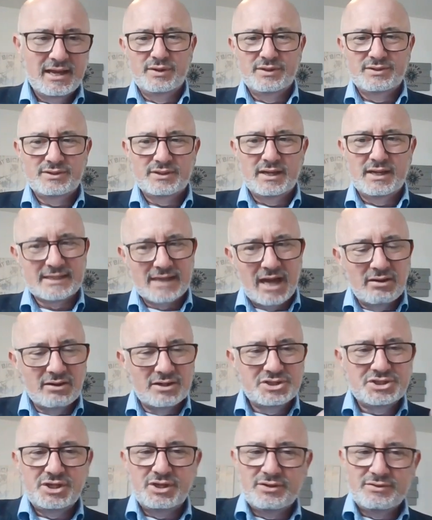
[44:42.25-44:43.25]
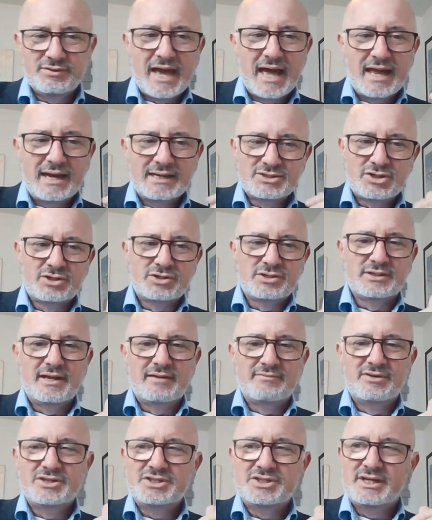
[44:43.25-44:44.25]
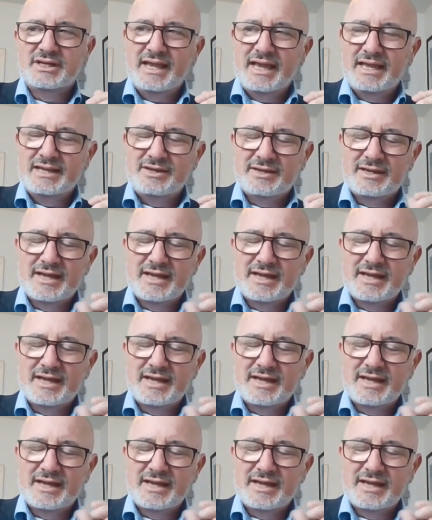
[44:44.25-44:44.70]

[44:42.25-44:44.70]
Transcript: With technology, you got to start to leverage it,